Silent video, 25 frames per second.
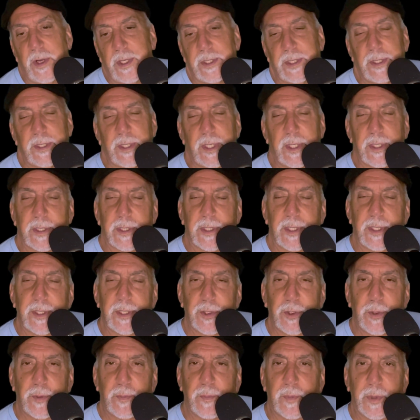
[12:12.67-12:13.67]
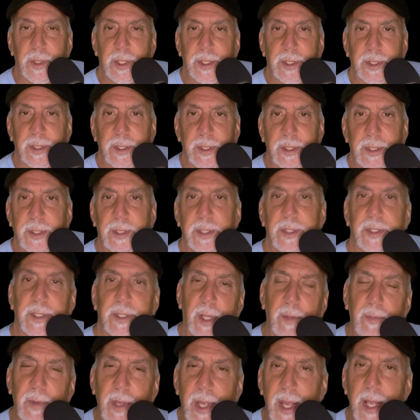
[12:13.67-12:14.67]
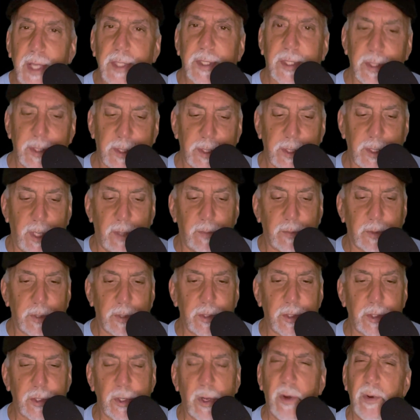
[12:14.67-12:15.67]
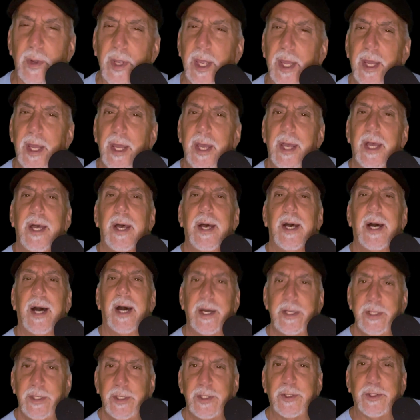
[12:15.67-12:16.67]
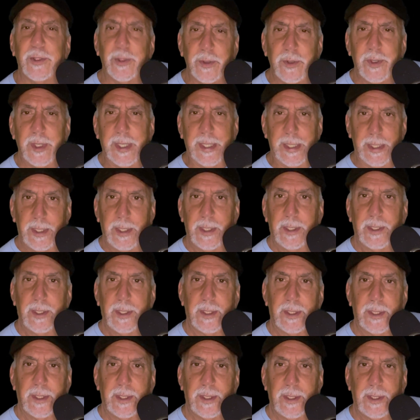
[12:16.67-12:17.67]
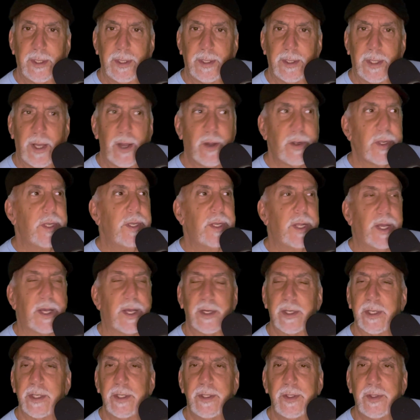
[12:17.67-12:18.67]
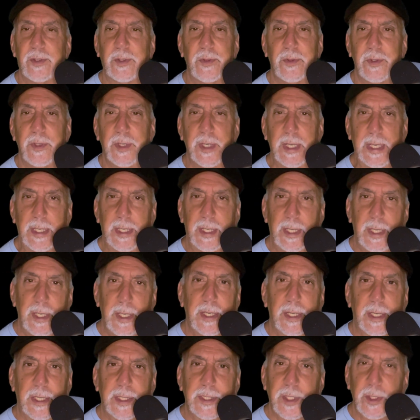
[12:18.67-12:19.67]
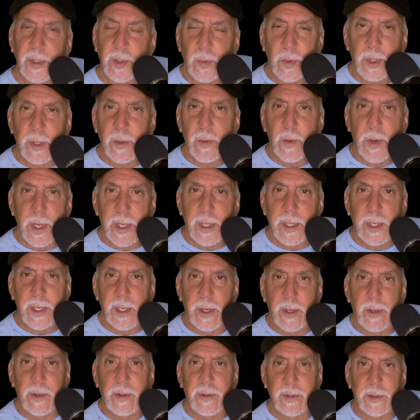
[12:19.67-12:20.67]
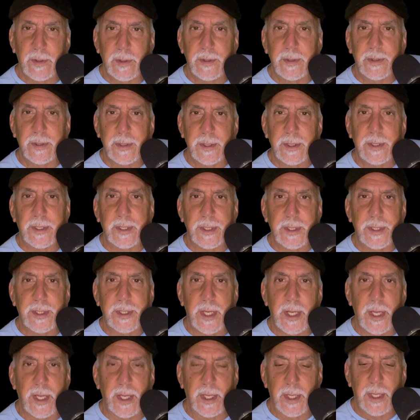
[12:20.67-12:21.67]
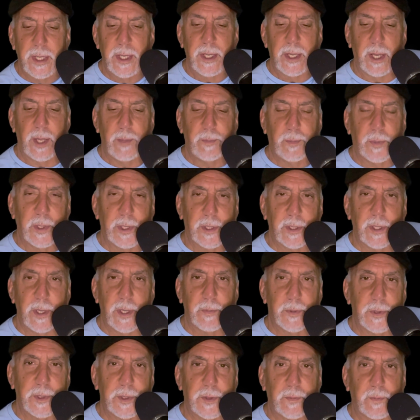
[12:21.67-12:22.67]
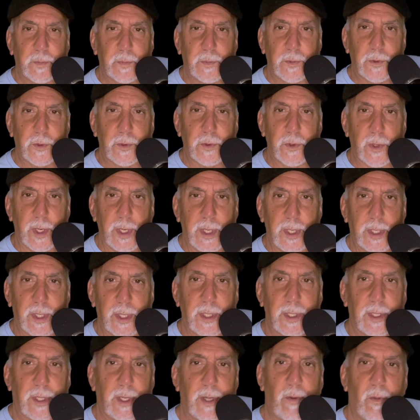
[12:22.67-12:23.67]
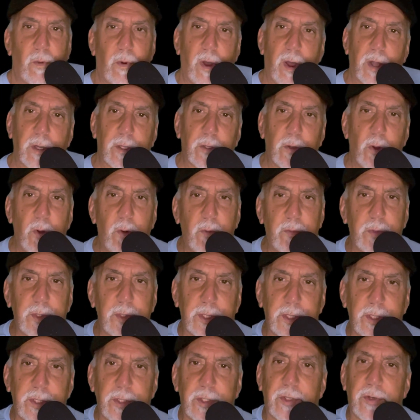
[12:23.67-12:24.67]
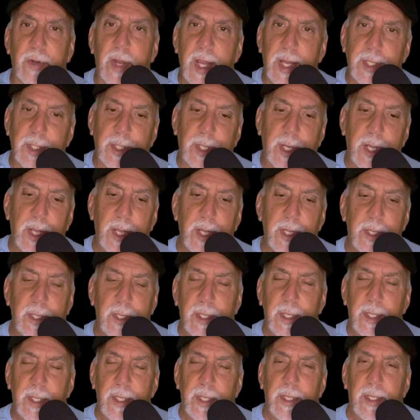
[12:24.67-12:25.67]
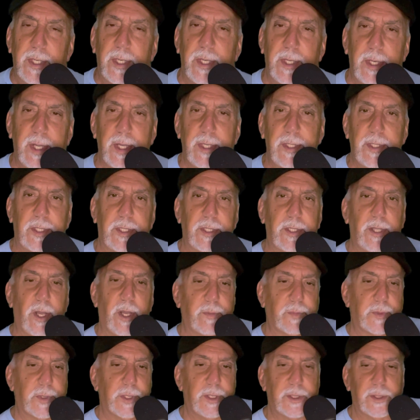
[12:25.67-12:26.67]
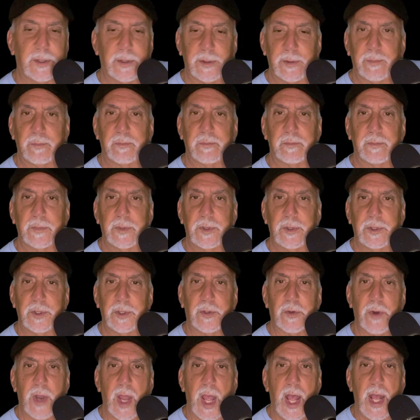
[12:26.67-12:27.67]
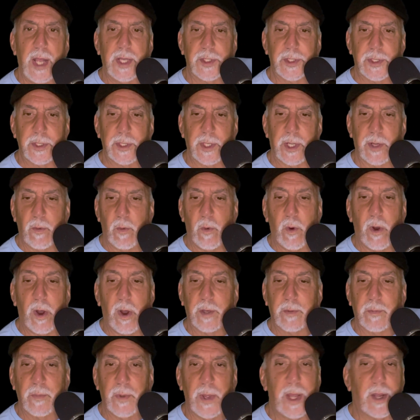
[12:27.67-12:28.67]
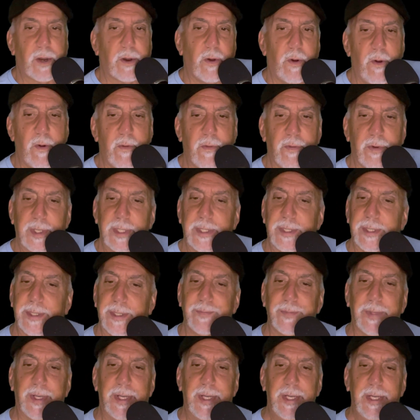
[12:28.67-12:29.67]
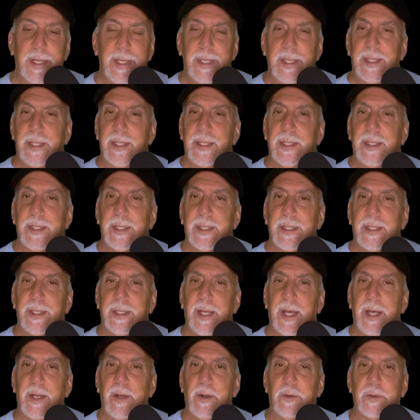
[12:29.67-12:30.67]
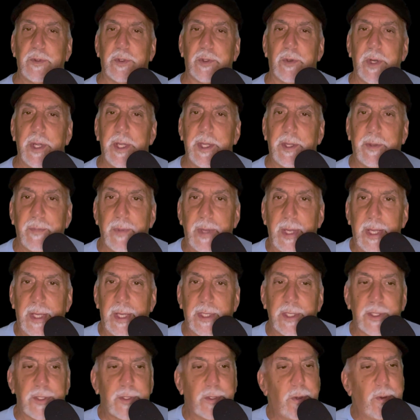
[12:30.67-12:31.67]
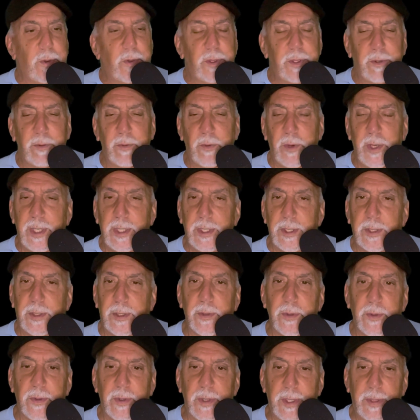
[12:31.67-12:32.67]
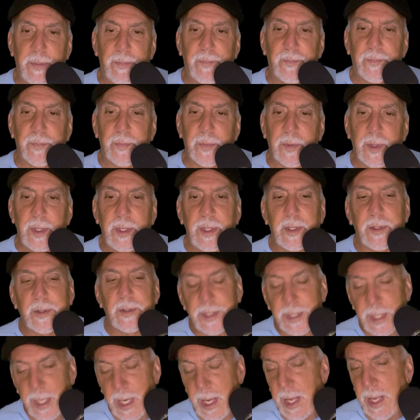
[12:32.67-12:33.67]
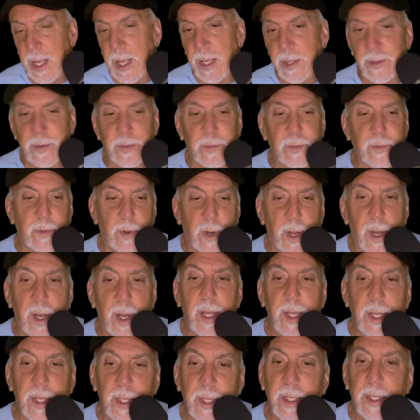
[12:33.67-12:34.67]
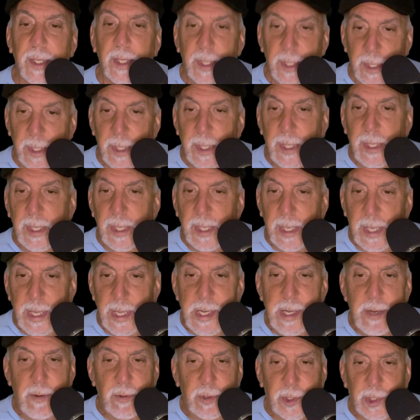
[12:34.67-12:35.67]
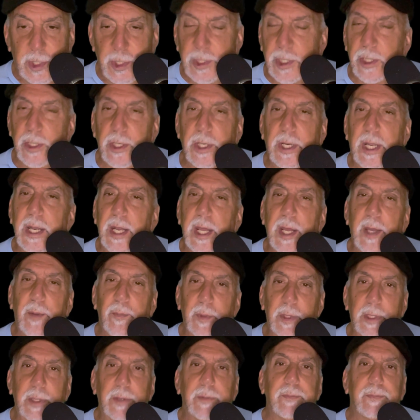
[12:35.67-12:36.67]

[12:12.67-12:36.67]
I said, that's your business. He said, let me ask you something, Joey. How do you do it? How can you do it? And I said, you really want to know? And he says, yeah. I picked up his drink. I walked over to the trash can, and I dumped it in the trash. And I walked back over. I said, I don't drink, man. That's the only way to do it. And he goes, yeah, you're right. And he was just looking at me.